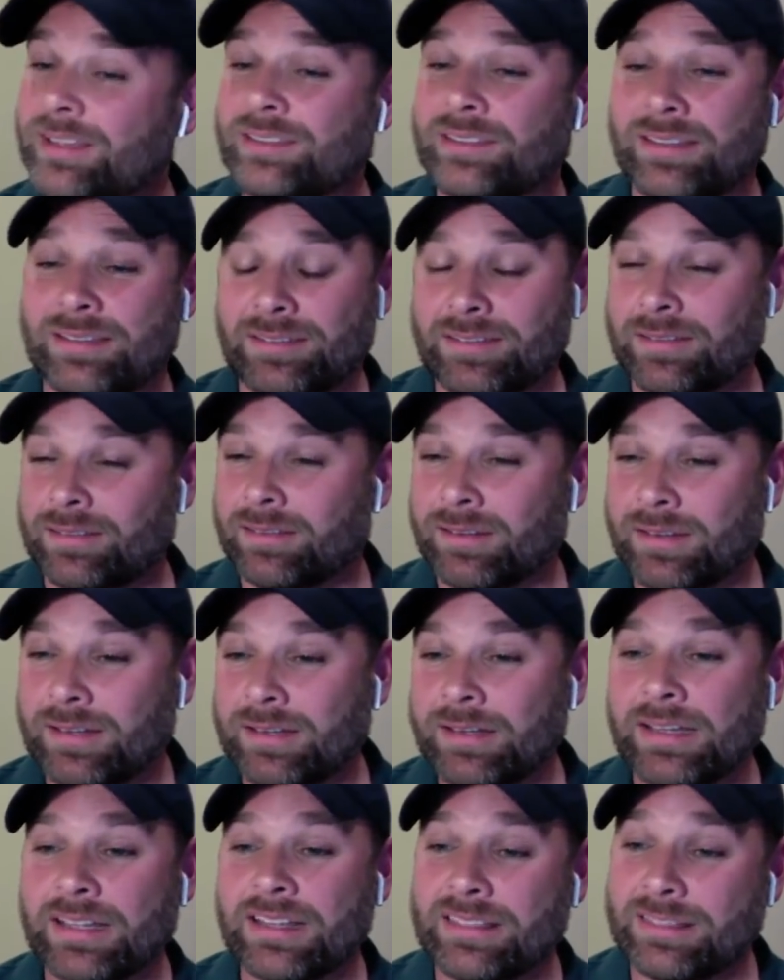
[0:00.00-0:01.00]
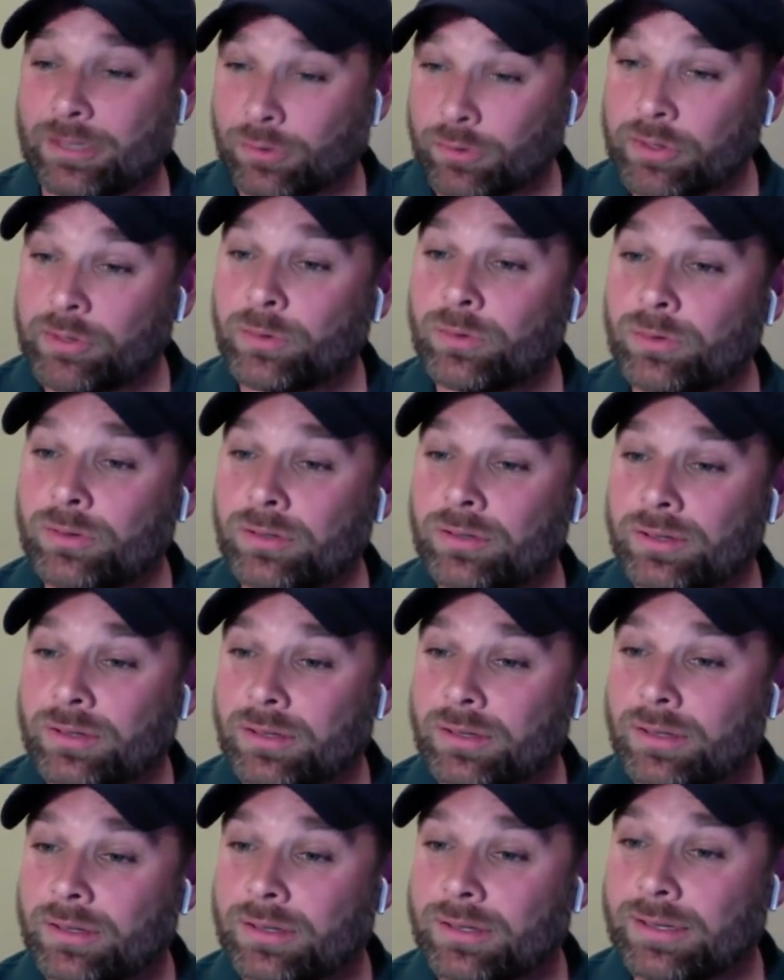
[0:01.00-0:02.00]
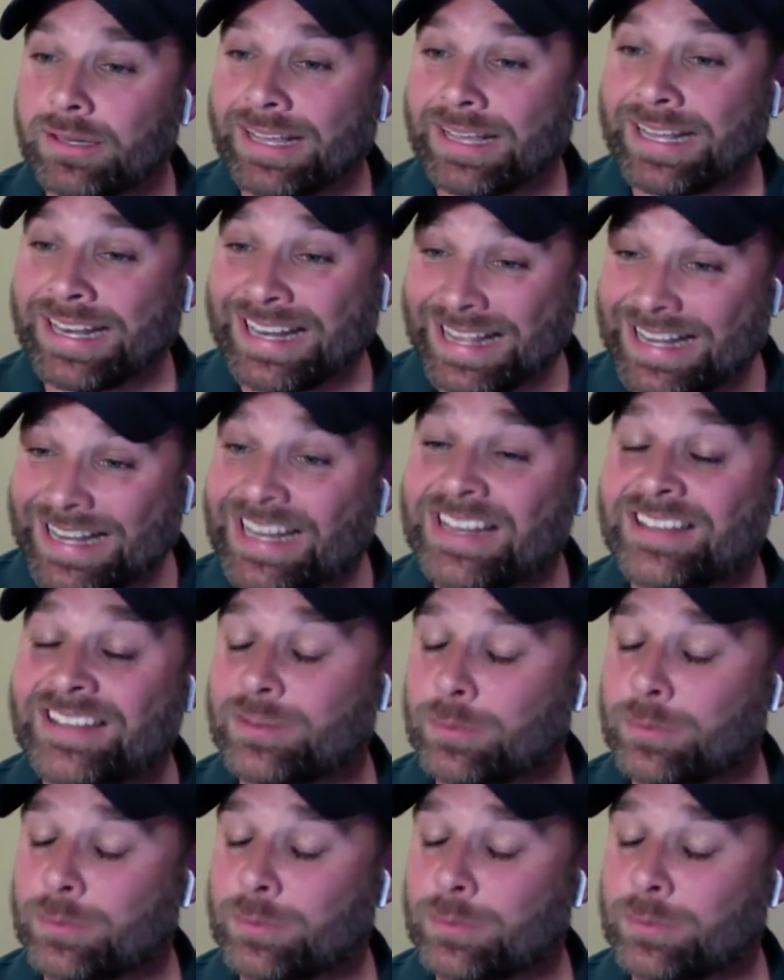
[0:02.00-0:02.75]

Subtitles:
because it's ethereal and it